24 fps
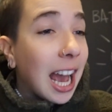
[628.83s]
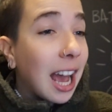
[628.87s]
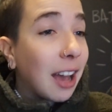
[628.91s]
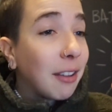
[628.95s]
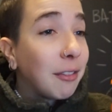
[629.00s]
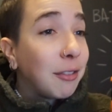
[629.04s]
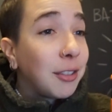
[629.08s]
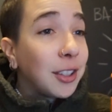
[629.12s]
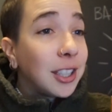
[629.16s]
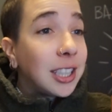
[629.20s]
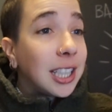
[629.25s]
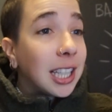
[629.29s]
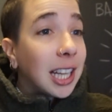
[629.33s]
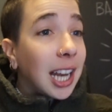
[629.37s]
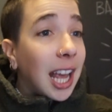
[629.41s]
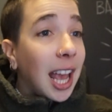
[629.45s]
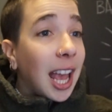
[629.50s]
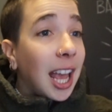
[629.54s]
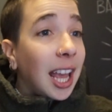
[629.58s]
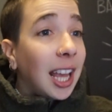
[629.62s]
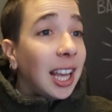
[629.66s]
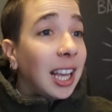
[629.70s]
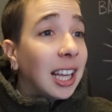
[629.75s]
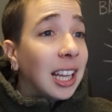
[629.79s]
And for
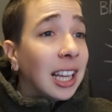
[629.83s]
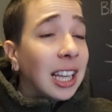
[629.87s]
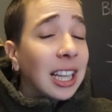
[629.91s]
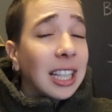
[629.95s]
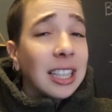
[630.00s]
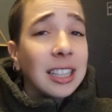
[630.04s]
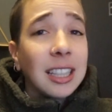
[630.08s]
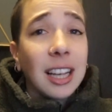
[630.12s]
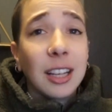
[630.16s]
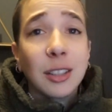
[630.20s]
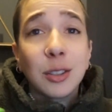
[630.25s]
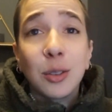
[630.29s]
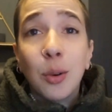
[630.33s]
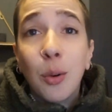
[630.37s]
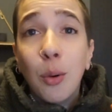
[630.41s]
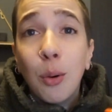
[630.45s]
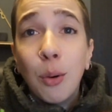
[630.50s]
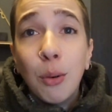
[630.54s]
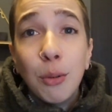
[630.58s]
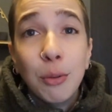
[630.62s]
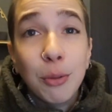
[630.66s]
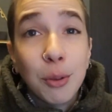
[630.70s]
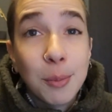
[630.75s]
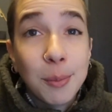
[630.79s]
today, that's
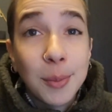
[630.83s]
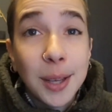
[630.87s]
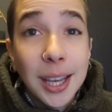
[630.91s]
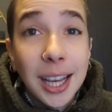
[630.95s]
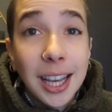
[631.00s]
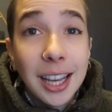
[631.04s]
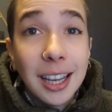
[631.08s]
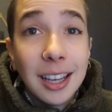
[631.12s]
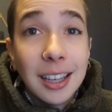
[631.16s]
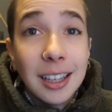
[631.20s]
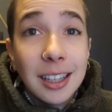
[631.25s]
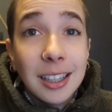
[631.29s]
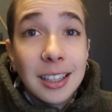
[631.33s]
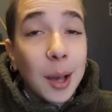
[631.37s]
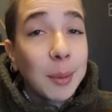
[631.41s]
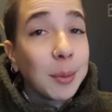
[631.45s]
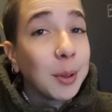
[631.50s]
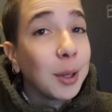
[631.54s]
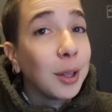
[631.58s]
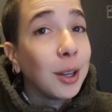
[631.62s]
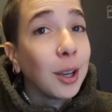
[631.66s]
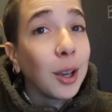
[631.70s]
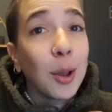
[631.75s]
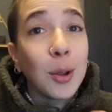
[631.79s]
all from me. I'm
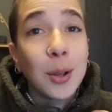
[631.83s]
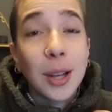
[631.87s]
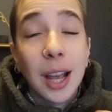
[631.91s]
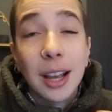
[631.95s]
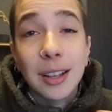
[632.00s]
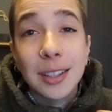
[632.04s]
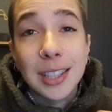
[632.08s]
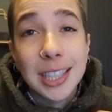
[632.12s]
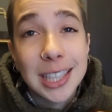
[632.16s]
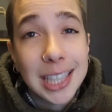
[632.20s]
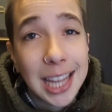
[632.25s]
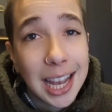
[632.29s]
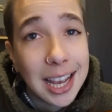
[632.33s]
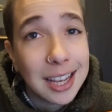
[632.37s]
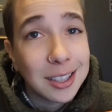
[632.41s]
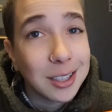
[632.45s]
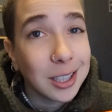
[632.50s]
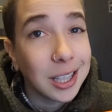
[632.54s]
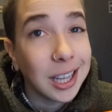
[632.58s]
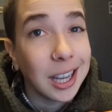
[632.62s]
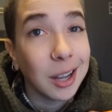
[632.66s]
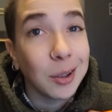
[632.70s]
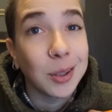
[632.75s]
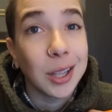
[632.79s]
going to go downstairs
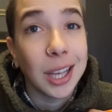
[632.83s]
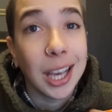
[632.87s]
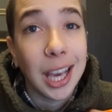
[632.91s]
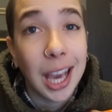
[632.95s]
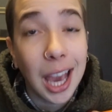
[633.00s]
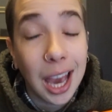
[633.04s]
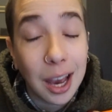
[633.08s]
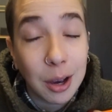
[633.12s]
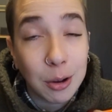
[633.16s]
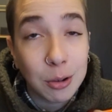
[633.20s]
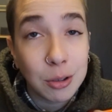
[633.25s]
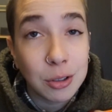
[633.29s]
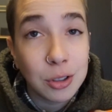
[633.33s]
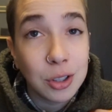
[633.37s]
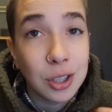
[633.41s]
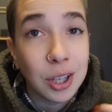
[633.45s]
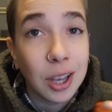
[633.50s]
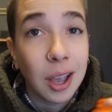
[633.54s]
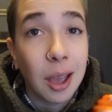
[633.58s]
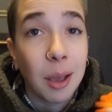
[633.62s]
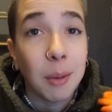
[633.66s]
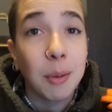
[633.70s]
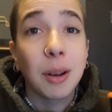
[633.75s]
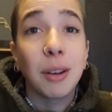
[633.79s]
and get on the couch.
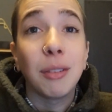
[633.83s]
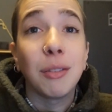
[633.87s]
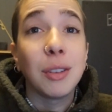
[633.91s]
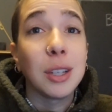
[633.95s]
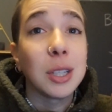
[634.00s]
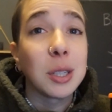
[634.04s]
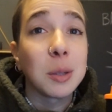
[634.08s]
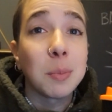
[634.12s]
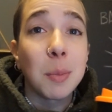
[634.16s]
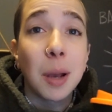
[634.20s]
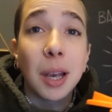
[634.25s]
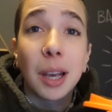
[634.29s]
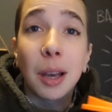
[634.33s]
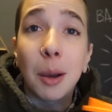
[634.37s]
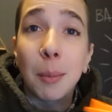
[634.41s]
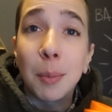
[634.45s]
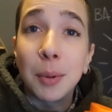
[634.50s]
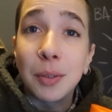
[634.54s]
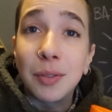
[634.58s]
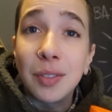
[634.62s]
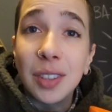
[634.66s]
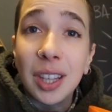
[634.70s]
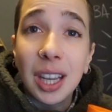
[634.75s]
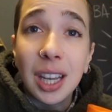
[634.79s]
I'm going to finish my cup
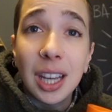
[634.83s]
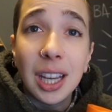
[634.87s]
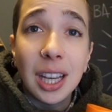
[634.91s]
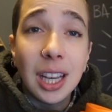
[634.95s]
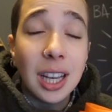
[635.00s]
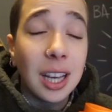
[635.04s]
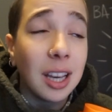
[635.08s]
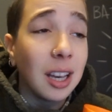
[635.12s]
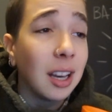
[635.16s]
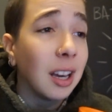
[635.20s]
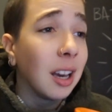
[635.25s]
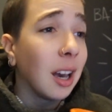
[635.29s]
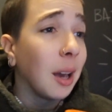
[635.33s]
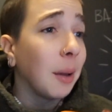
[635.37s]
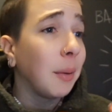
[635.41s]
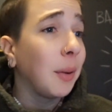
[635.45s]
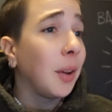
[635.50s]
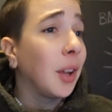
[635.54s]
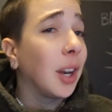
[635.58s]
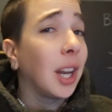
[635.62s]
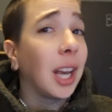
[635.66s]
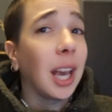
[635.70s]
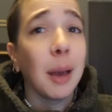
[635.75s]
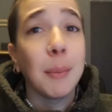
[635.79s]
of tea. I'm
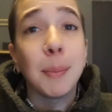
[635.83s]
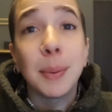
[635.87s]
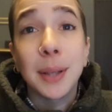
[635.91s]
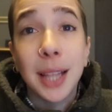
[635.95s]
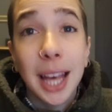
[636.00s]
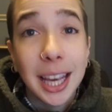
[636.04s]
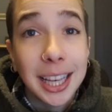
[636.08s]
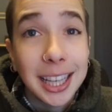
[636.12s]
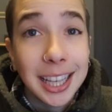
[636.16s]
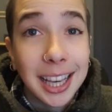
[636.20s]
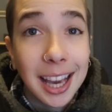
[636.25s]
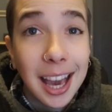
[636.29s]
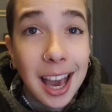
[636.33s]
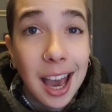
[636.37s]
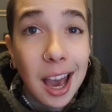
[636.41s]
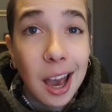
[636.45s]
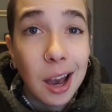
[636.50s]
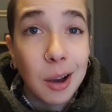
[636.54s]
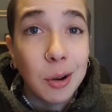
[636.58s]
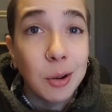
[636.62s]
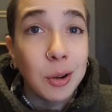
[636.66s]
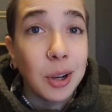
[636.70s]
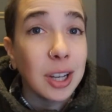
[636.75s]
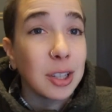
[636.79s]
going to get a blanket
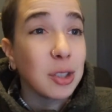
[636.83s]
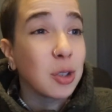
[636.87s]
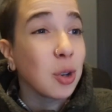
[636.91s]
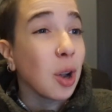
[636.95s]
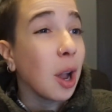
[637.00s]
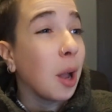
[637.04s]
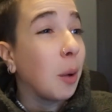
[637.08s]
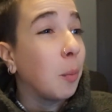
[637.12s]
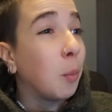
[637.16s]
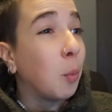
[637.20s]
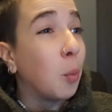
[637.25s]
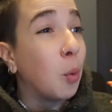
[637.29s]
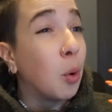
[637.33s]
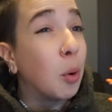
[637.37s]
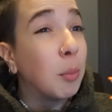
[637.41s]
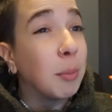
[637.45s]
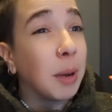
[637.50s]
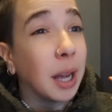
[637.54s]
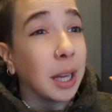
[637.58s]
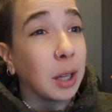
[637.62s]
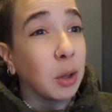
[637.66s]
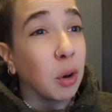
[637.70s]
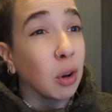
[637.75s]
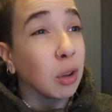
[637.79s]
out and try and warm
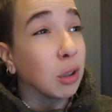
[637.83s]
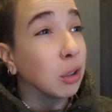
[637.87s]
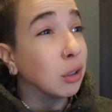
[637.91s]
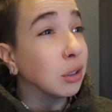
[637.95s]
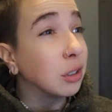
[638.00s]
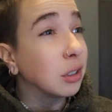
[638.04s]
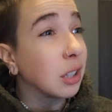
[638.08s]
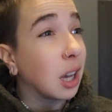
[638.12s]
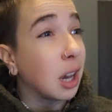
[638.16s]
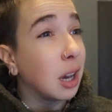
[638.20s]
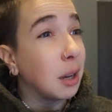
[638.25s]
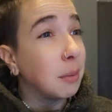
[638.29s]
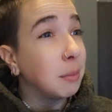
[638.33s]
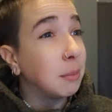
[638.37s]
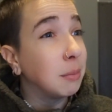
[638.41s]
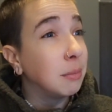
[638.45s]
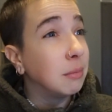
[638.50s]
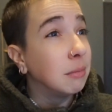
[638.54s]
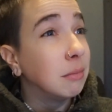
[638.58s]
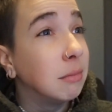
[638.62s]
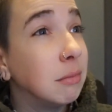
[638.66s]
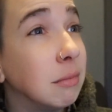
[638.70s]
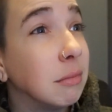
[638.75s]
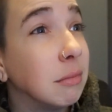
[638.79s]
my cockles up.